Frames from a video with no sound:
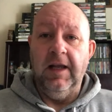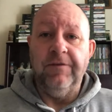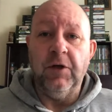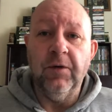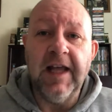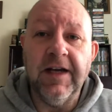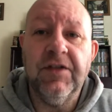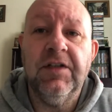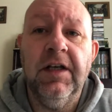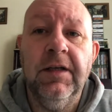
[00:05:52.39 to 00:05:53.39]
if you could get
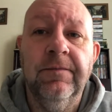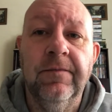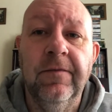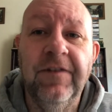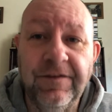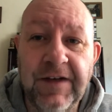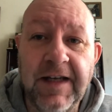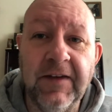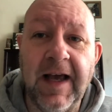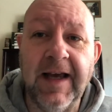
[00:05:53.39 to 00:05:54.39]
us to
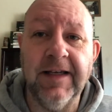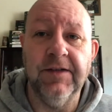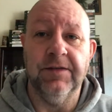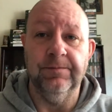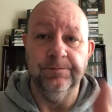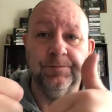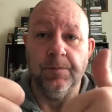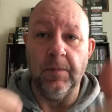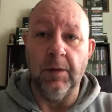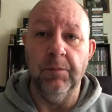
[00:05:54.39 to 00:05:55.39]
15 likes,
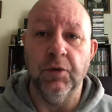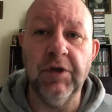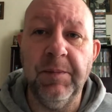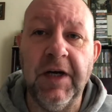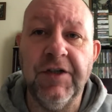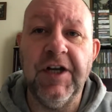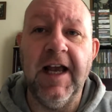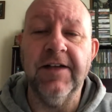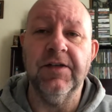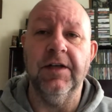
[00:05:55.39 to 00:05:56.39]
much
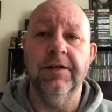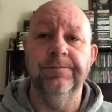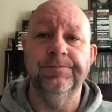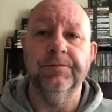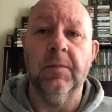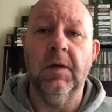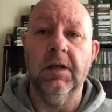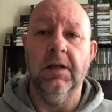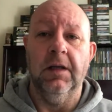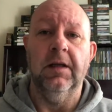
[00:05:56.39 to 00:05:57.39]
appreciated.
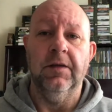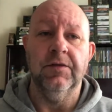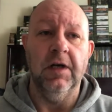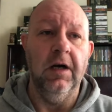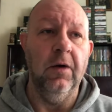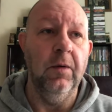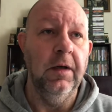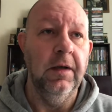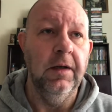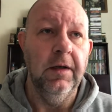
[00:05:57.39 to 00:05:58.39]
So,
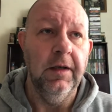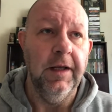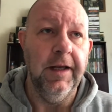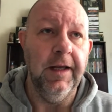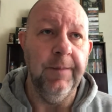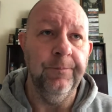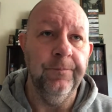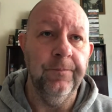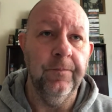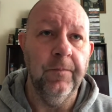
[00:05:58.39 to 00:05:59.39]

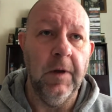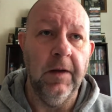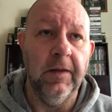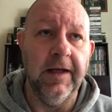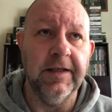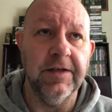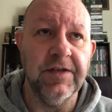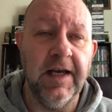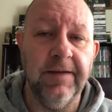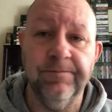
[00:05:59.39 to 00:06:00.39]
like I
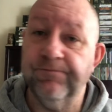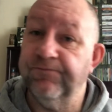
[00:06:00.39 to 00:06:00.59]
said,